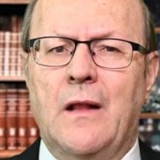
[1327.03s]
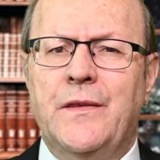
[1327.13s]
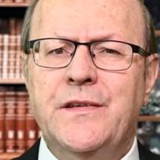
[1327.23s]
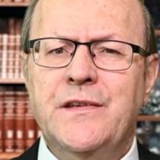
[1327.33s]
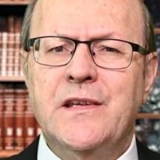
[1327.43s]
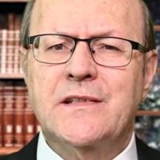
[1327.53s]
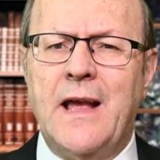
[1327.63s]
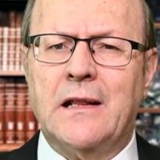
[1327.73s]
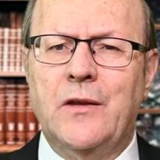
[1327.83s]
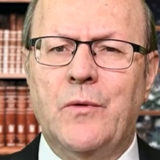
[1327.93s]
This is
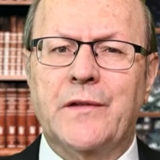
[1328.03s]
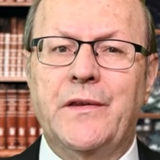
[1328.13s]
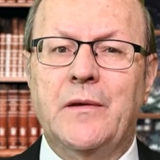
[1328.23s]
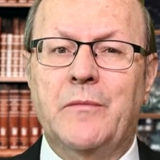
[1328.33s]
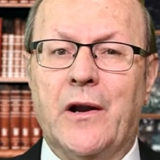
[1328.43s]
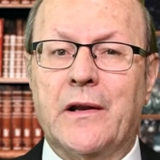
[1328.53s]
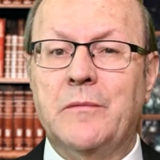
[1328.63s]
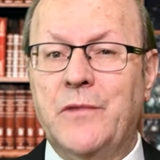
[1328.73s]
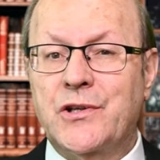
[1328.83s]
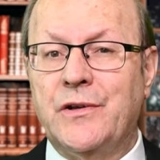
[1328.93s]
exactly what the
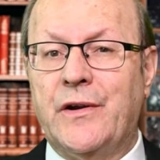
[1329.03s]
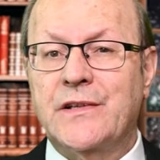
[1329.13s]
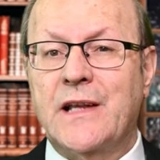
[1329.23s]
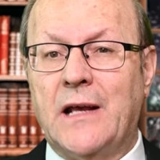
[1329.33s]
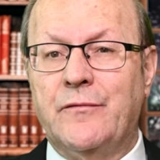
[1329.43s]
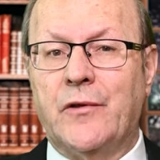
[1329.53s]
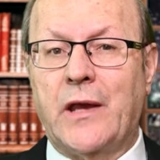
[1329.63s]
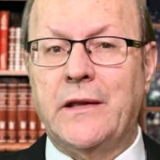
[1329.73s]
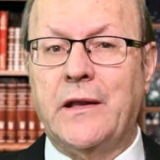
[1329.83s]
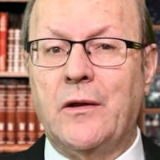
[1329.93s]
American missionaries
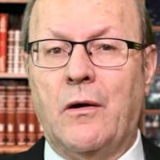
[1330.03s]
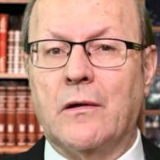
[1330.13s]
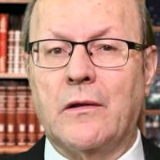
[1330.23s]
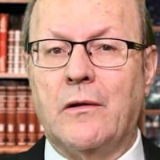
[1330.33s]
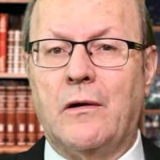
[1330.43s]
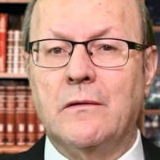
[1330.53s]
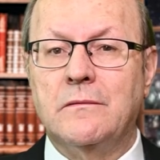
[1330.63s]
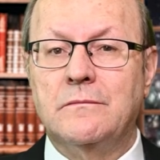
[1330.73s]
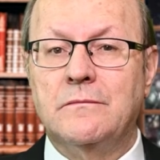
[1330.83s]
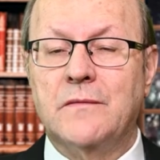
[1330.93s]
advocated all along.
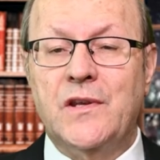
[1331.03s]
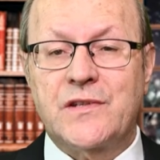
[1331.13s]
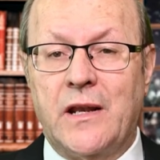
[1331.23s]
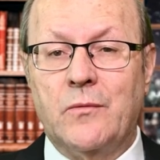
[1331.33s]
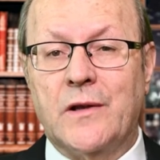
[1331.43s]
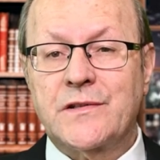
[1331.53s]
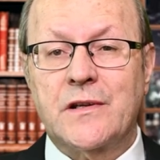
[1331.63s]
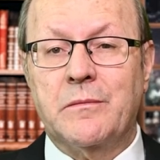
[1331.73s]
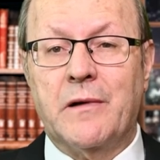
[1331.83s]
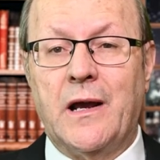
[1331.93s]
Is anyone
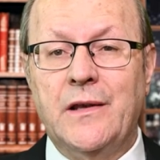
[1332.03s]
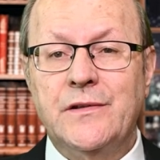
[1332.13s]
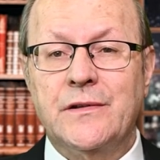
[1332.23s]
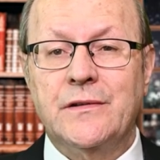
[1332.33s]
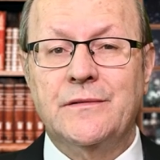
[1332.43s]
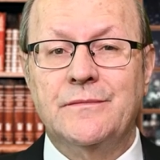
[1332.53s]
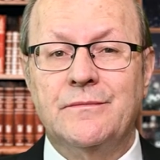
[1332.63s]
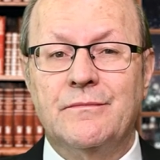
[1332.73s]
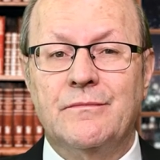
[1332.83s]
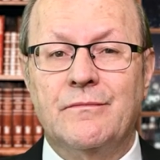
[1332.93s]
surprised?
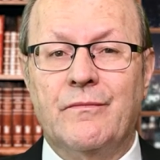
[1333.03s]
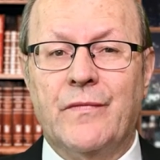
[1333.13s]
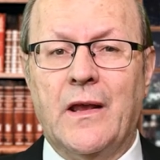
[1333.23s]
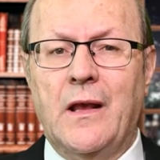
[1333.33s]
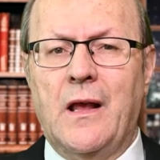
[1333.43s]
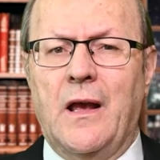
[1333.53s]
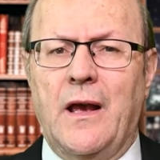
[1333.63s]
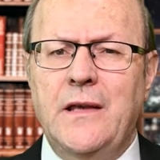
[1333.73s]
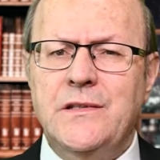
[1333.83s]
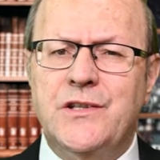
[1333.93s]

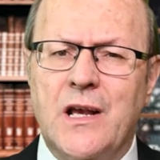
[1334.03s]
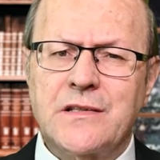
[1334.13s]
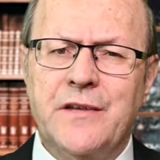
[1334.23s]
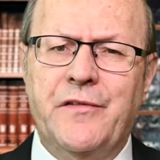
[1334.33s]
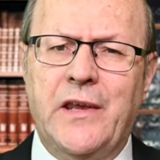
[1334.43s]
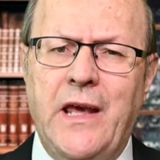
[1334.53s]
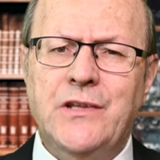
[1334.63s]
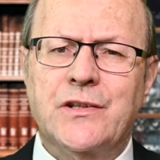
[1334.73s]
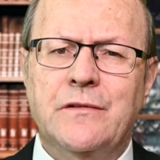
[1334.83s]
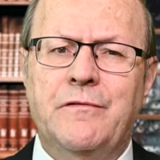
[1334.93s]
As
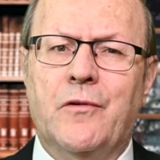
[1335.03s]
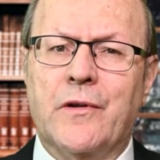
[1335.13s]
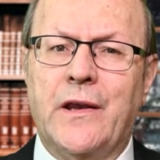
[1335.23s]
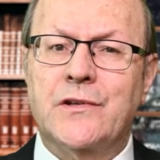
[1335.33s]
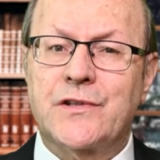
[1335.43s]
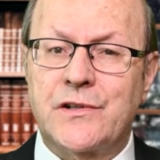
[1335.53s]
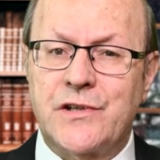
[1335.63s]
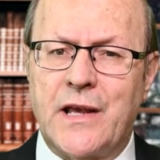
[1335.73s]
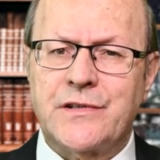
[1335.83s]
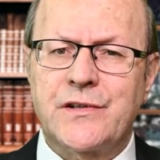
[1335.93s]
justification for their
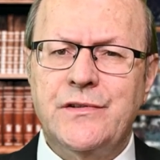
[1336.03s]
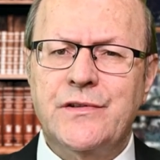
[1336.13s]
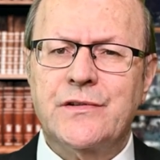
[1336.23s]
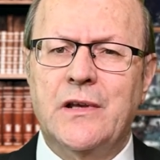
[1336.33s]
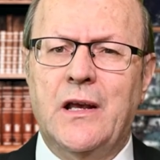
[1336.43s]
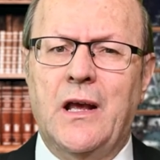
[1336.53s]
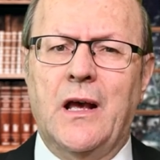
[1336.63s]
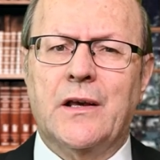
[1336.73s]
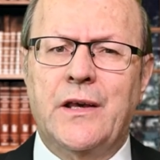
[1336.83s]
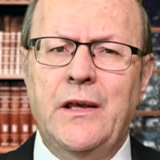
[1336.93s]
suggestions,
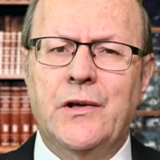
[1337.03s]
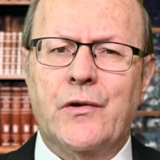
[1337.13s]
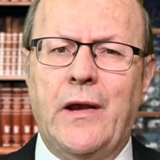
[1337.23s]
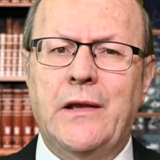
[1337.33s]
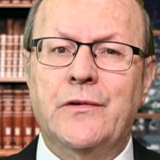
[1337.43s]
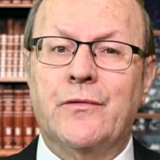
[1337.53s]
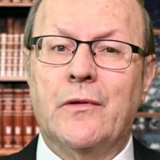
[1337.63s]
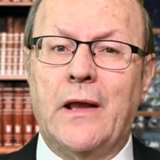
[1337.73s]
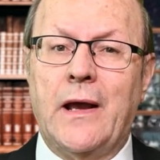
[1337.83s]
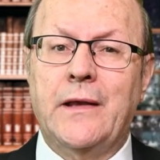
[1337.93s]
King Crane
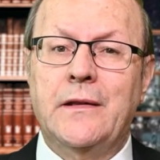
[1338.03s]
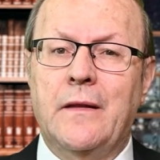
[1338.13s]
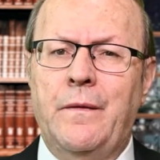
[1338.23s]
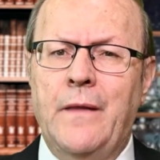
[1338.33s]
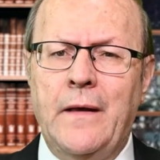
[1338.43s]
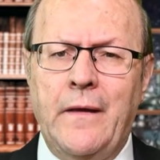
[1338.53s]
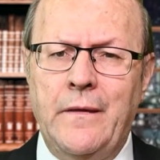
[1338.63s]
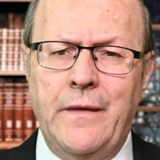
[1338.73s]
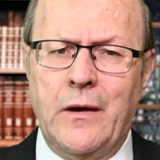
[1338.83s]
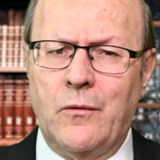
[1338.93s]
relied not
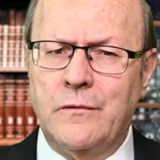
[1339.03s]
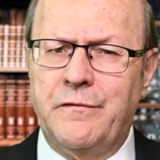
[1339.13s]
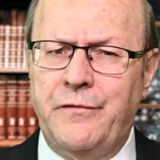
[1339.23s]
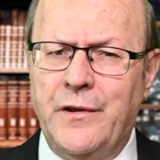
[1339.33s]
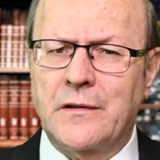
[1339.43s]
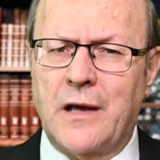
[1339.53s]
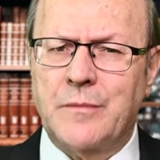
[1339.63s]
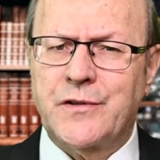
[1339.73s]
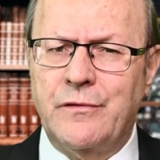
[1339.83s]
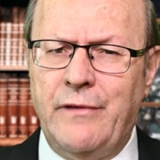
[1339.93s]
on their own field
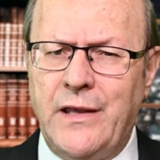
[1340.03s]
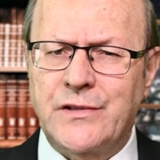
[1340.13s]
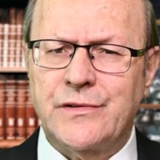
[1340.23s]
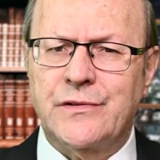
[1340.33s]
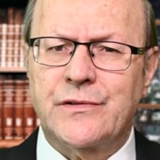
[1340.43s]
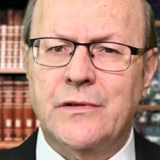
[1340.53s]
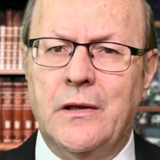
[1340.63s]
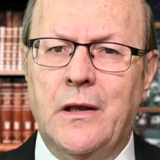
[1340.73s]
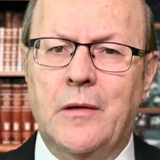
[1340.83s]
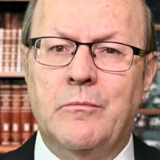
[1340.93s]
observations,
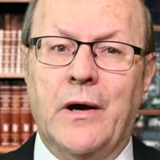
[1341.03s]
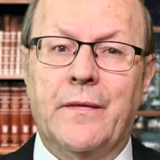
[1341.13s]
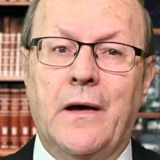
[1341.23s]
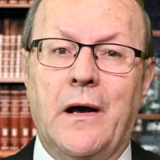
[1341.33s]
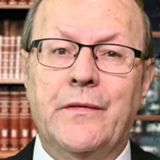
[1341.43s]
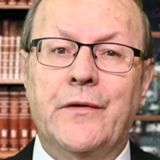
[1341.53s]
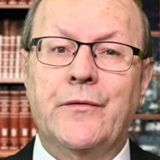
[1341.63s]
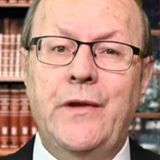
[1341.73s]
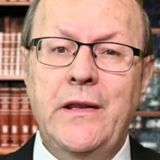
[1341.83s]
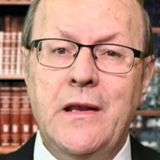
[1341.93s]
but on the
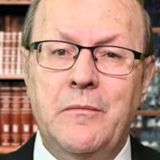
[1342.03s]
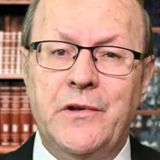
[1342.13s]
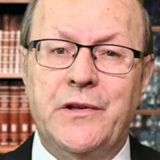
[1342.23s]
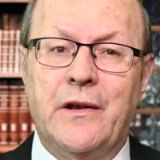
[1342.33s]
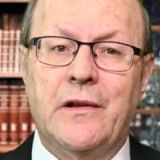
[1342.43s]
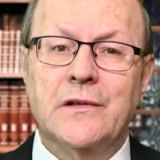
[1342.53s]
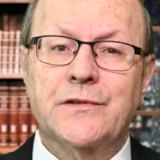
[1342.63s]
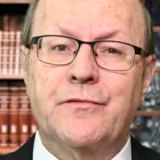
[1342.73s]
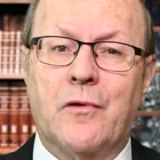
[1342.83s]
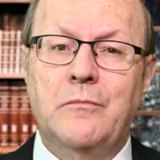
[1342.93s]
reading
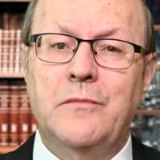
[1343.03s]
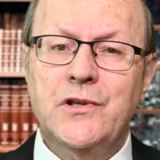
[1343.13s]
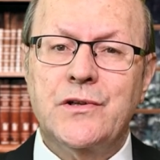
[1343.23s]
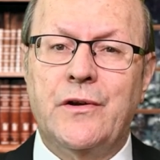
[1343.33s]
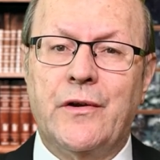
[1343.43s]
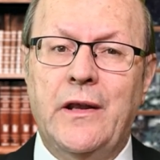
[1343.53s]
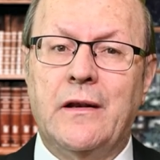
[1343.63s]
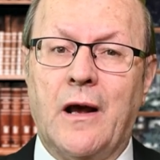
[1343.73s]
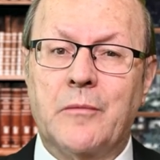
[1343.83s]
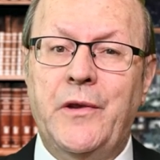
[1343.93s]
materials from missionary
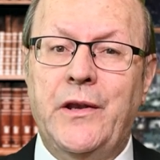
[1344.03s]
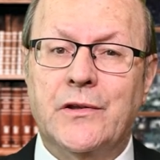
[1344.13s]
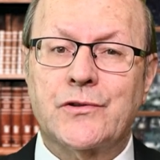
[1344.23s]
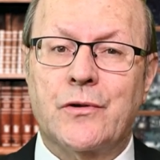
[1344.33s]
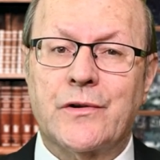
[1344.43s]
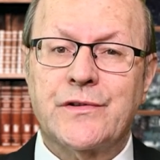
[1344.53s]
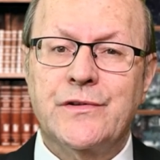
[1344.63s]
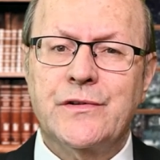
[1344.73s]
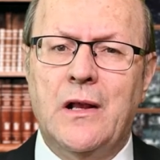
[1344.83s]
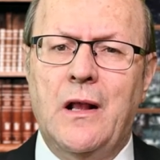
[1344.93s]
and Armenian
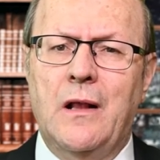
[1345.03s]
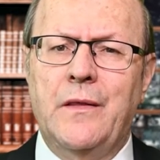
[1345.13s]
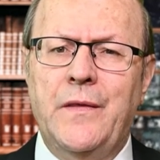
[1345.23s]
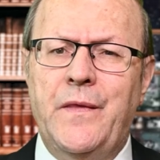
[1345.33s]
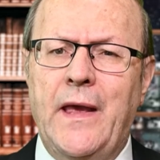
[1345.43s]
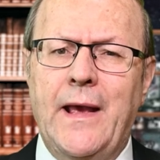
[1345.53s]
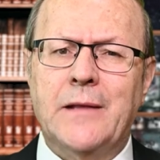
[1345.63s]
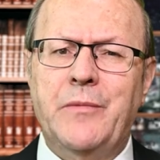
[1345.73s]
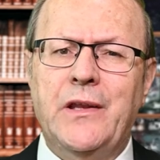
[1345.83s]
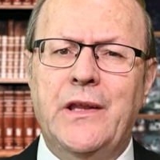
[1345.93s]
sources that they
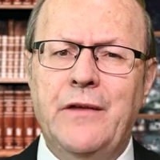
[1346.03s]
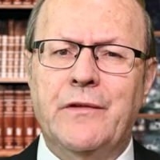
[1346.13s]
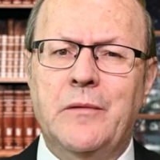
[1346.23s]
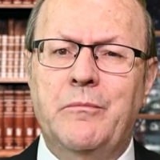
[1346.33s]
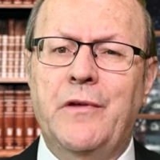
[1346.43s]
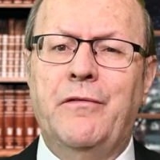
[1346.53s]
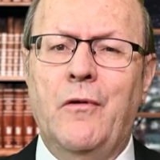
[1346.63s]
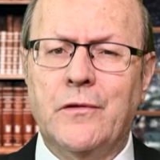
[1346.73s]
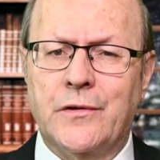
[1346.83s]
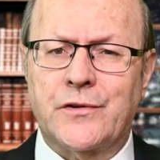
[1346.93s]
had been given
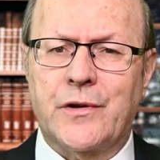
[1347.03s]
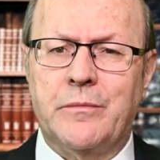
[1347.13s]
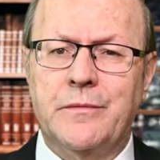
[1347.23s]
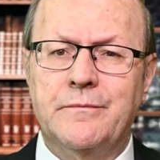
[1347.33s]
before the trip.